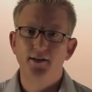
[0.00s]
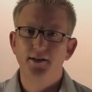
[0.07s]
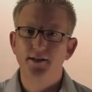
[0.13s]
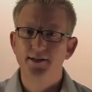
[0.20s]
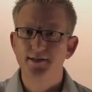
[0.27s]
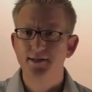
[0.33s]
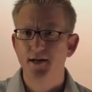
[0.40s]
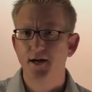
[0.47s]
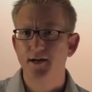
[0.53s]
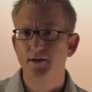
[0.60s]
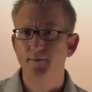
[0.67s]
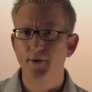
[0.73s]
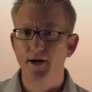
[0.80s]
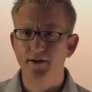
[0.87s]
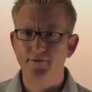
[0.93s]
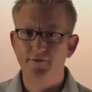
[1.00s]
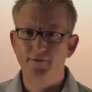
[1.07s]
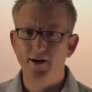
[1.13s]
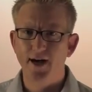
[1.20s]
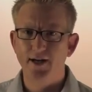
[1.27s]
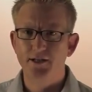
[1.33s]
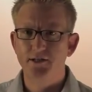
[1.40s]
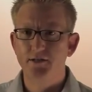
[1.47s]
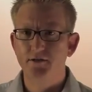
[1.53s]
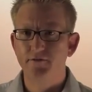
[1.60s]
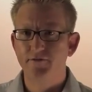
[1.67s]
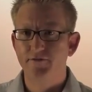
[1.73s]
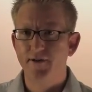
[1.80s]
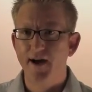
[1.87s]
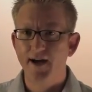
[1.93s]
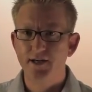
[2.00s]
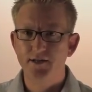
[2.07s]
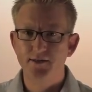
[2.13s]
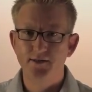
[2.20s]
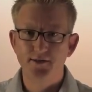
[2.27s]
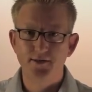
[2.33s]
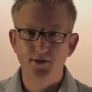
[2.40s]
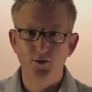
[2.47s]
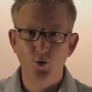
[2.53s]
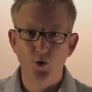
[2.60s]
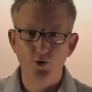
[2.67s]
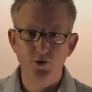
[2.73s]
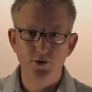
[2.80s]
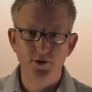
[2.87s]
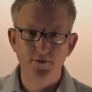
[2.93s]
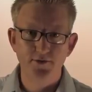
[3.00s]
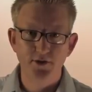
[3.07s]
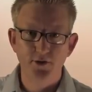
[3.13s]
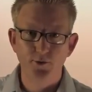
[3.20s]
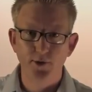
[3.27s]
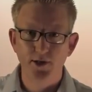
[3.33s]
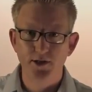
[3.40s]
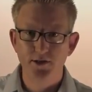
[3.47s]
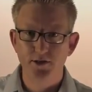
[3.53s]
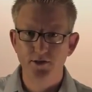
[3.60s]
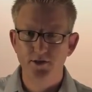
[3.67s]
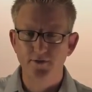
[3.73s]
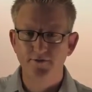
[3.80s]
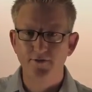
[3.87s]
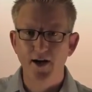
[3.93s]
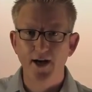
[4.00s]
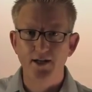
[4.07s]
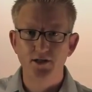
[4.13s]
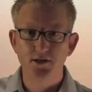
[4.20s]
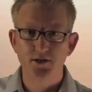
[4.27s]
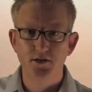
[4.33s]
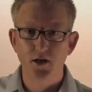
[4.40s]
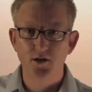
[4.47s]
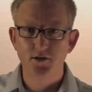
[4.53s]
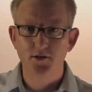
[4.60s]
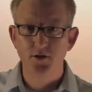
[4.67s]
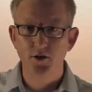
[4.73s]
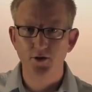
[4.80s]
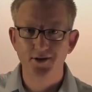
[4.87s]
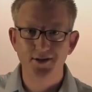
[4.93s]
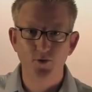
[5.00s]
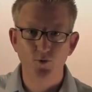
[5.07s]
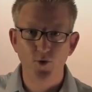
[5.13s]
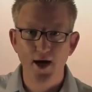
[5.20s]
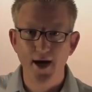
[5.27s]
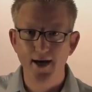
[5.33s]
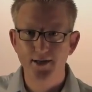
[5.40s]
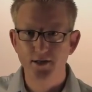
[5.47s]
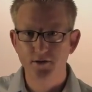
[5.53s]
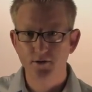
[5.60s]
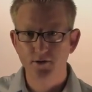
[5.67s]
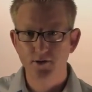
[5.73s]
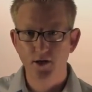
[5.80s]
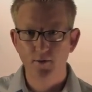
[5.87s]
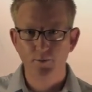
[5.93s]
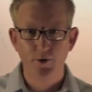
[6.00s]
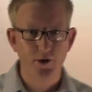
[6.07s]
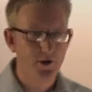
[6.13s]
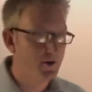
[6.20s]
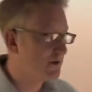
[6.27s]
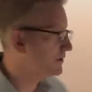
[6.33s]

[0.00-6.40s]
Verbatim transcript: Let's talk about a fraction. A fraction is the quotient of two integers. A fraction is also known as a rational number.